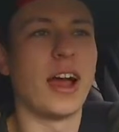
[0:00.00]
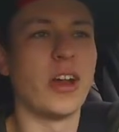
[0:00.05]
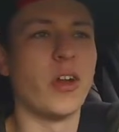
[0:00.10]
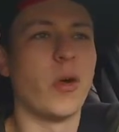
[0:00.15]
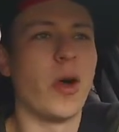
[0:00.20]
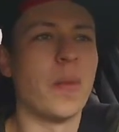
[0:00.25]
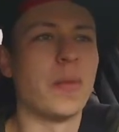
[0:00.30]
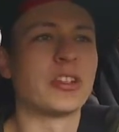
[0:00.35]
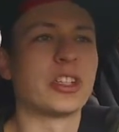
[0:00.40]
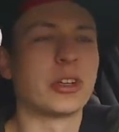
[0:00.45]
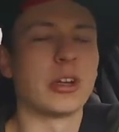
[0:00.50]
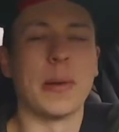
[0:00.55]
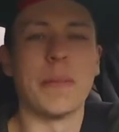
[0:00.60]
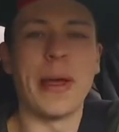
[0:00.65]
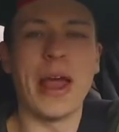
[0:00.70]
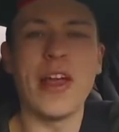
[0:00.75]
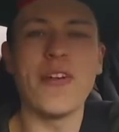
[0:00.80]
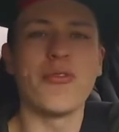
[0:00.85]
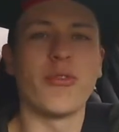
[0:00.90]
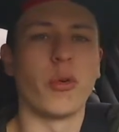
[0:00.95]
I know how much I'm gonna
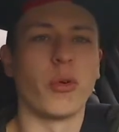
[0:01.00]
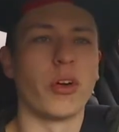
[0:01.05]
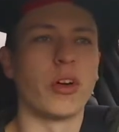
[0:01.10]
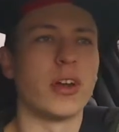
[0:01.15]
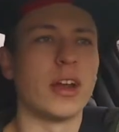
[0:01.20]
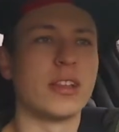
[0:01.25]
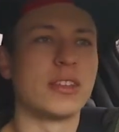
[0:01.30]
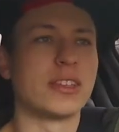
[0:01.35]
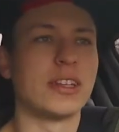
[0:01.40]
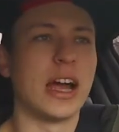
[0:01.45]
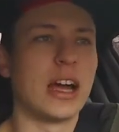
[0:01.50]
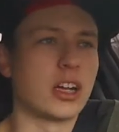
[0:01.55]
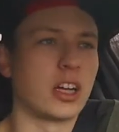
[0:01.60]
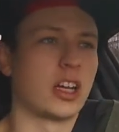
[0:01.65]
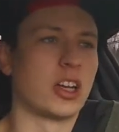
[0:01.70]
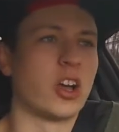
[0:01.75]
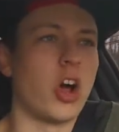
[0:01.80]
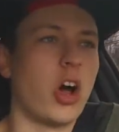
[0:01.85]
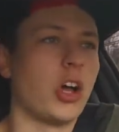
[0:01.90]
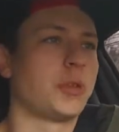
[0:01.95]
pay for it. It's not
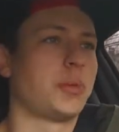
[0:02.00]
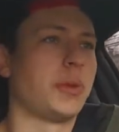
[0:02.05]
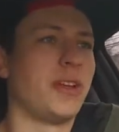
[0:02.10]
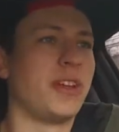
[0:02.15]
gonna cost